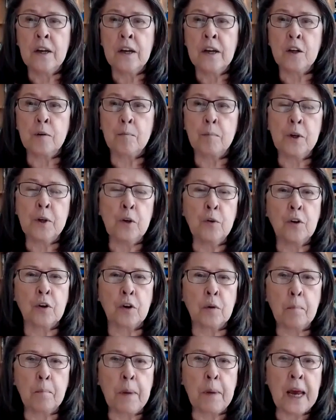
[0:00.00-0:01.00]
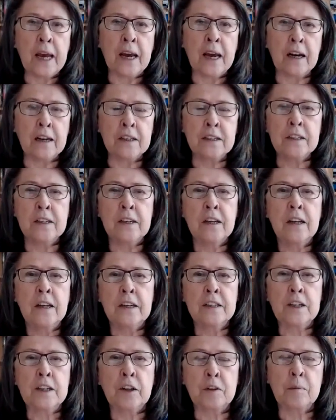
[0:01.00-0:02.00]
computer pinged
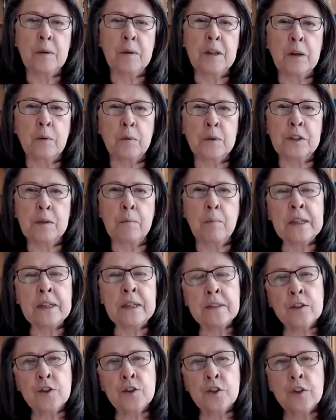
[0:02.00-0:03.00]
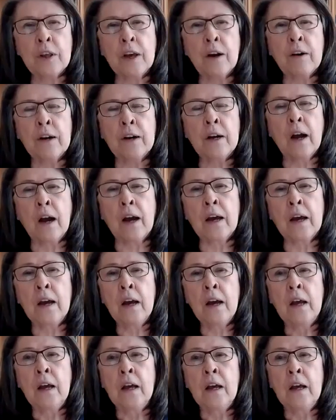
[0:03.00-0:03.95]
telling me there was a message there, and I